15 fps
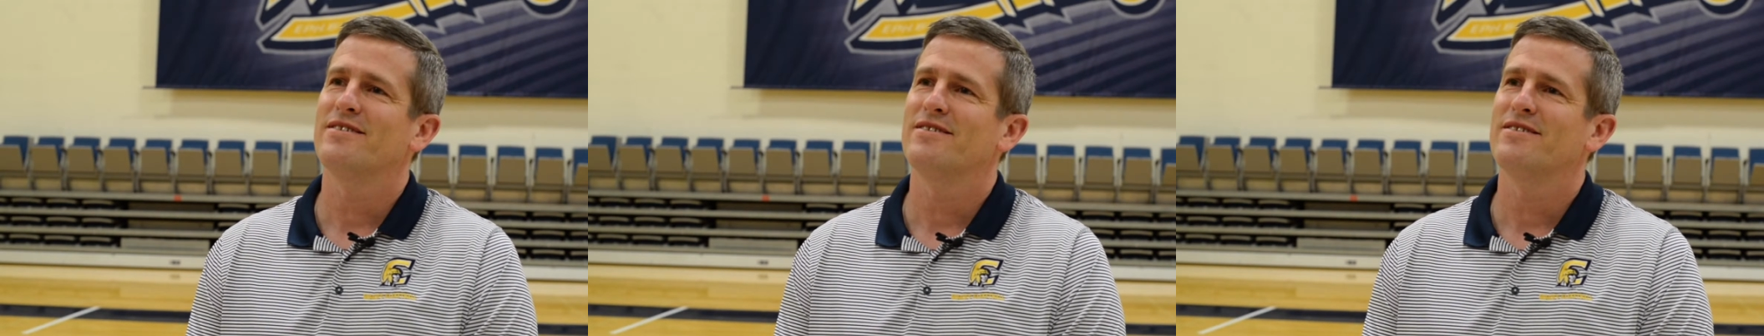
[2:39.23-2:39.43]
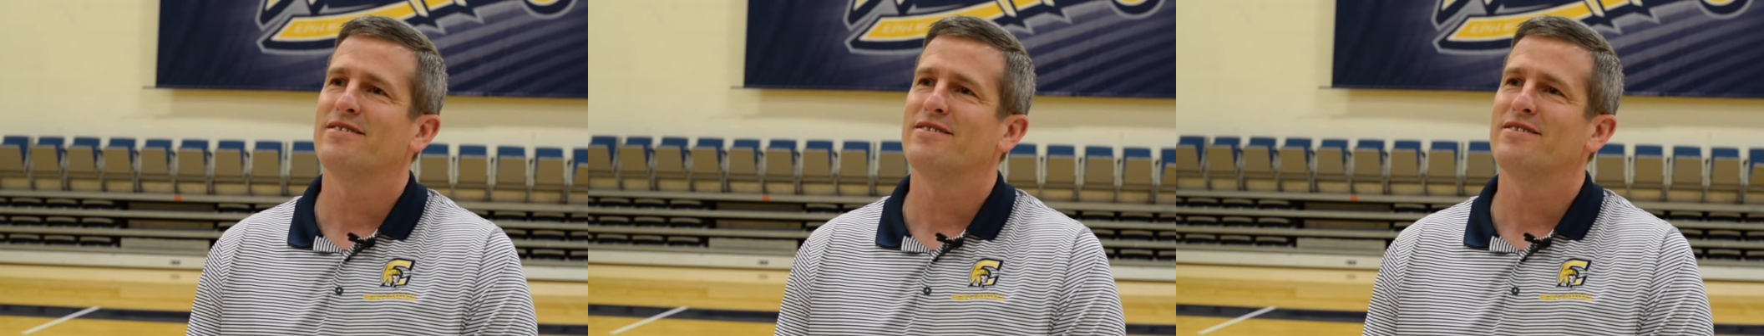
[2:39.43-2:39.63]

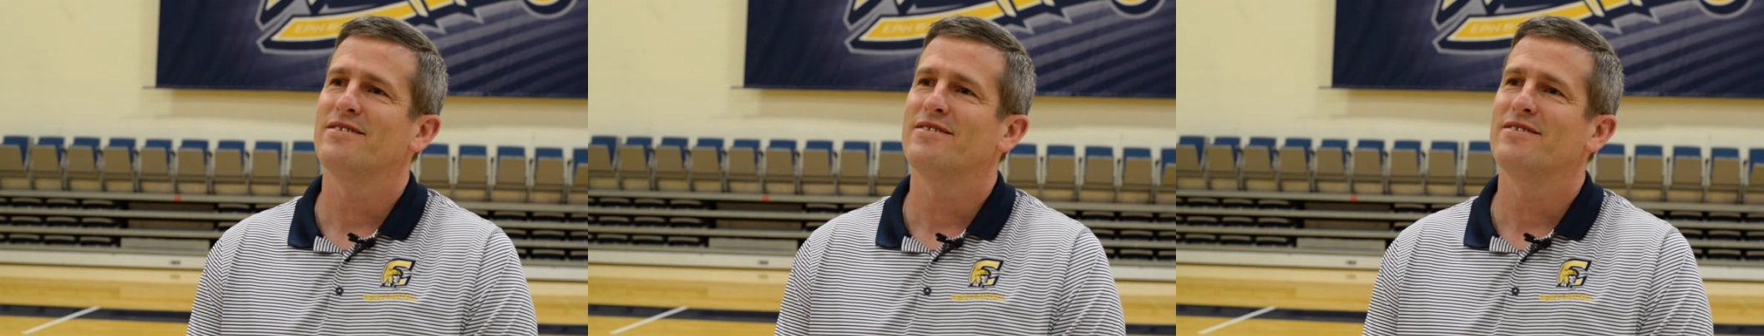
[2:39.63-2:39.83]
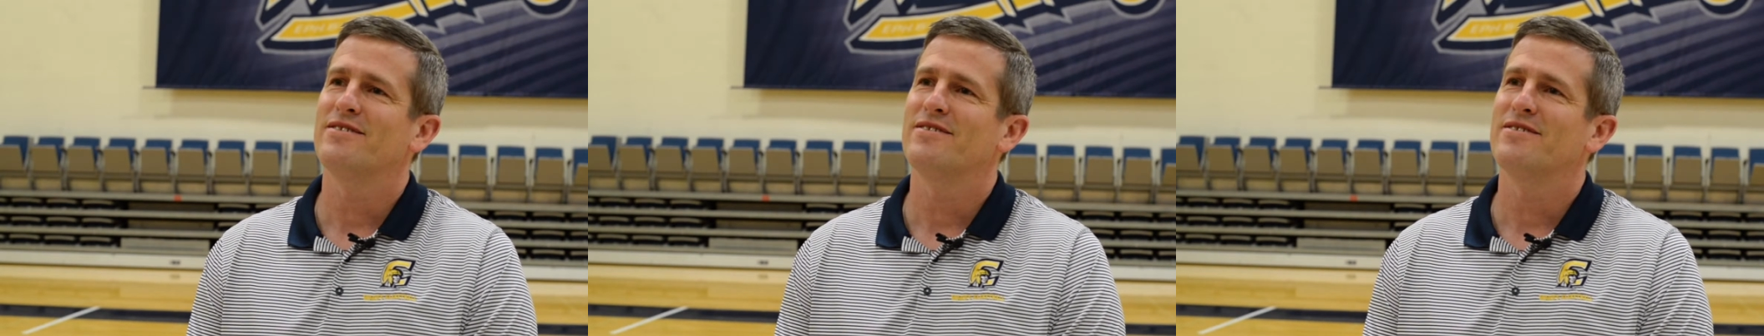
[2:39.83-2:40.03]
women's
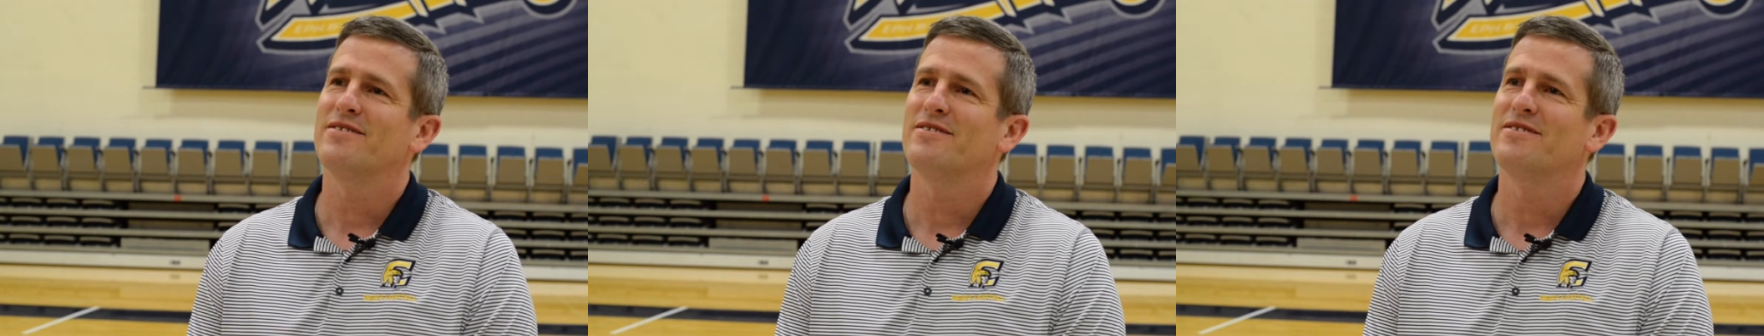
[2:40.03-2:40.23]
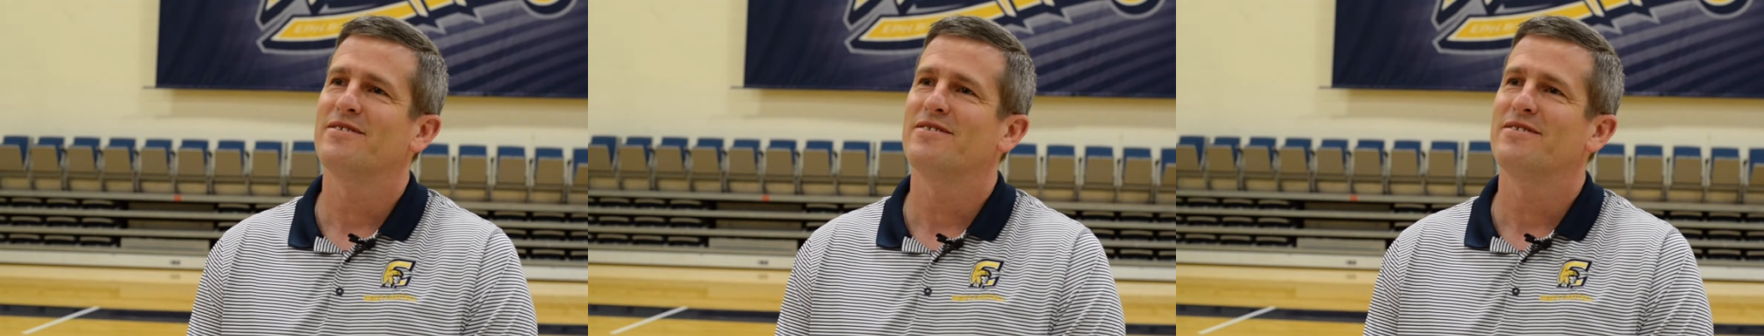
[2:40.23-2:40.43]
Corban women's
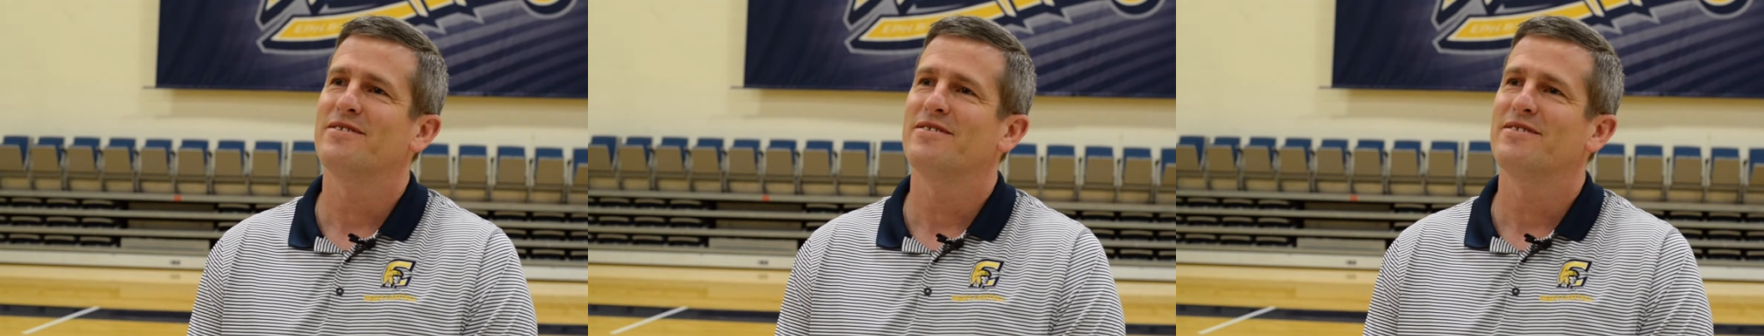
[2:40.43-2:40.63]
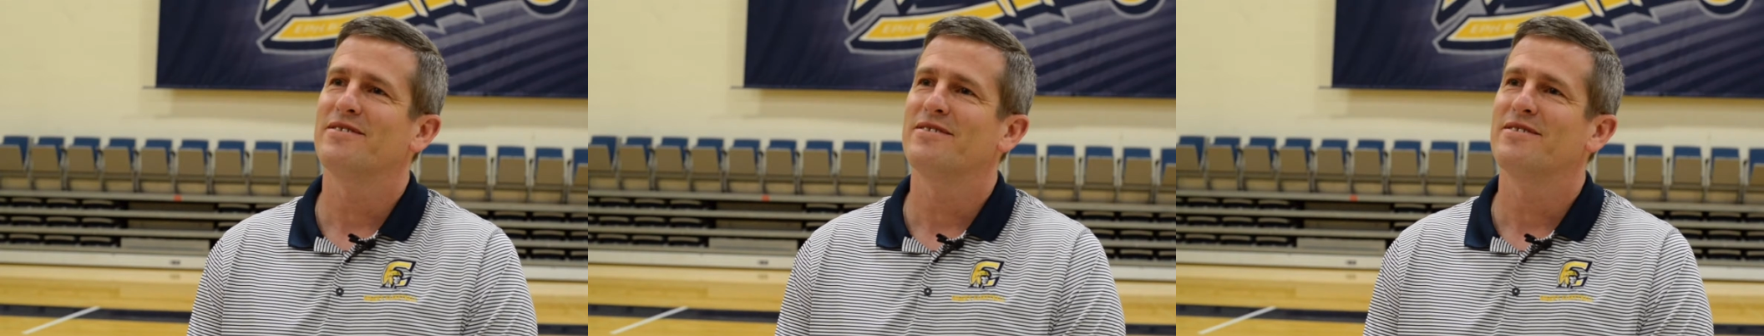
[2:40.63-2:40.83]
basketball
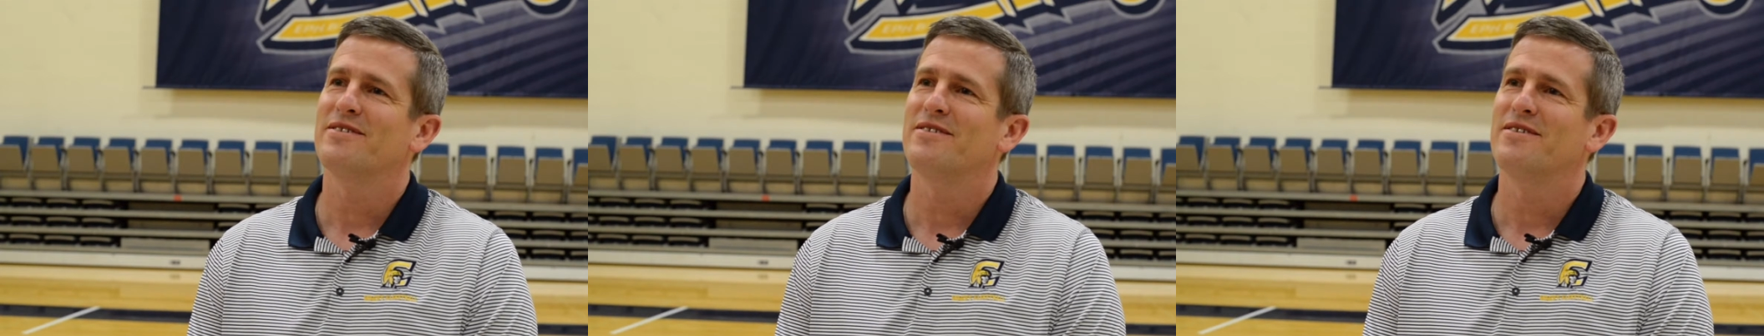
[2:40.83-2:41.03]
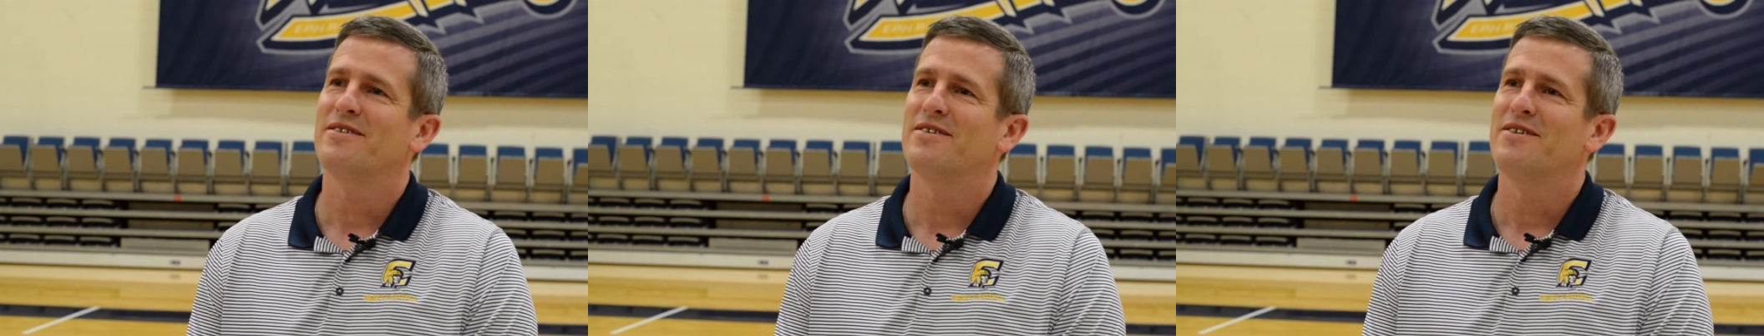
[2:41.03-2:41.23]
will be playing
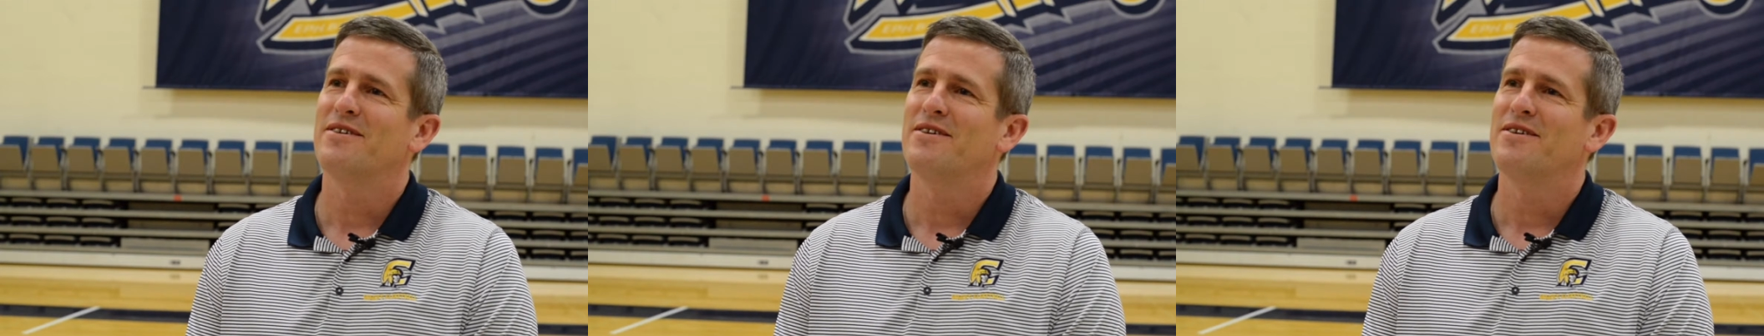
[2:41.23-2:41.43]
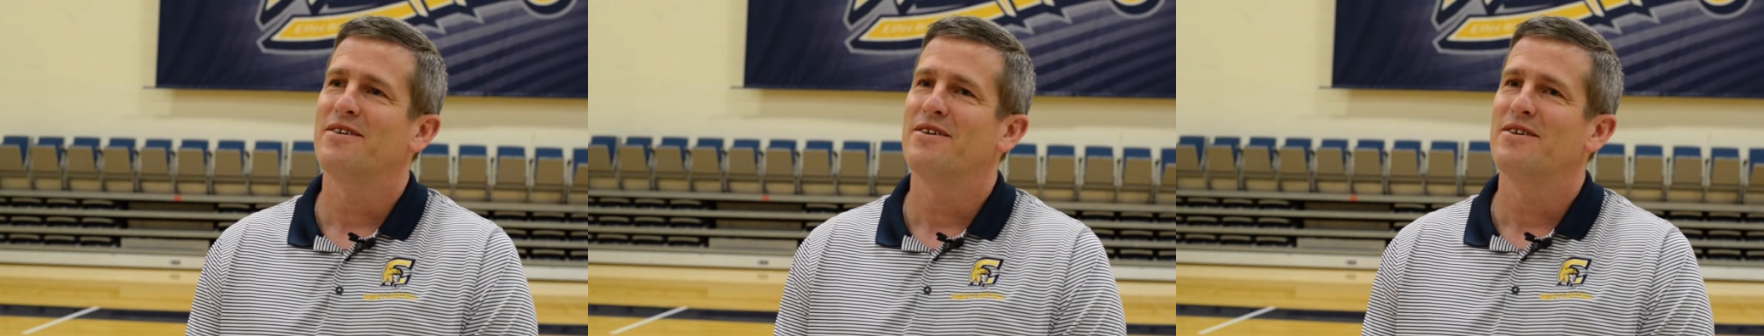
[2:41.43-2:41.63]
here in the
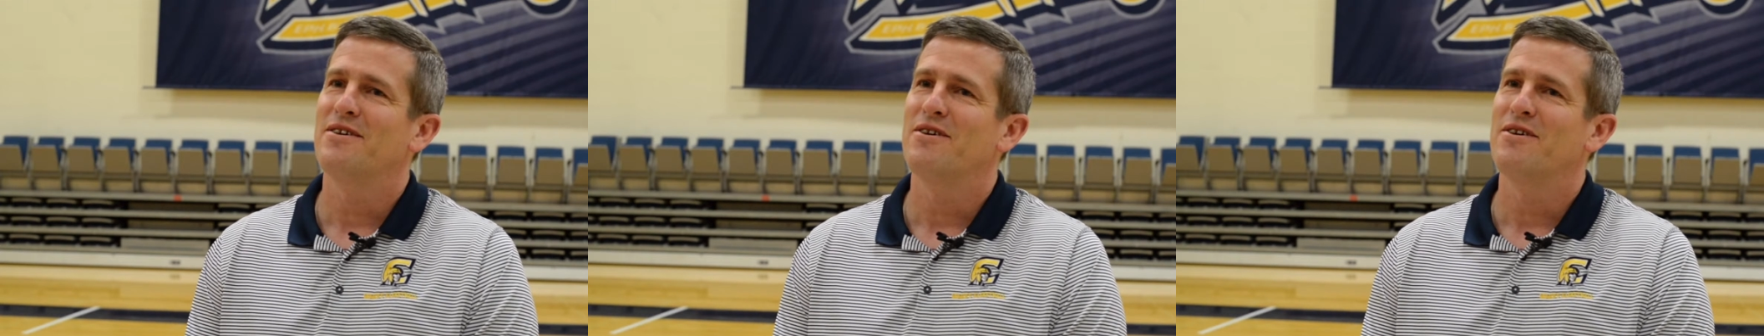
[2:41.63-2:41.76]
future?